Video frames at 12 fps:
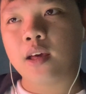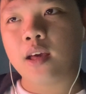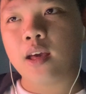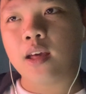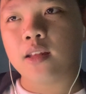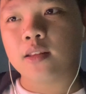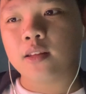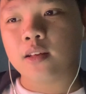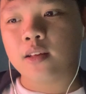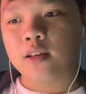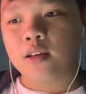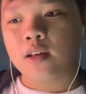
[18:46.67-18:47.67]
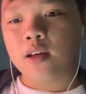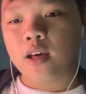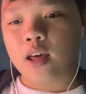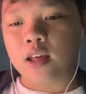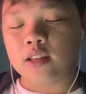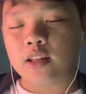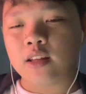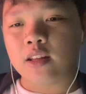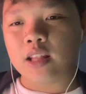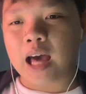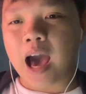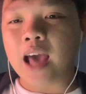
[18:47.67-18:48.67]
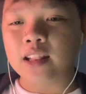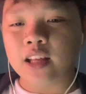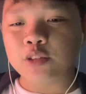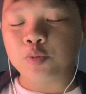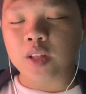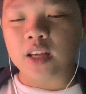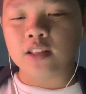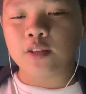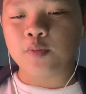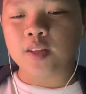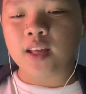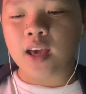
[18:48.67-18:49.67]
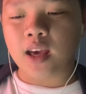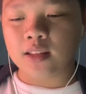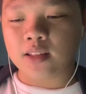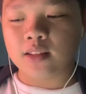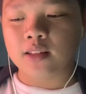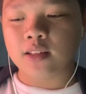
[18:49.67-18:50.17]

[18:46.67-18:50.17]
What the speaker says: and I liked what I did with the edit,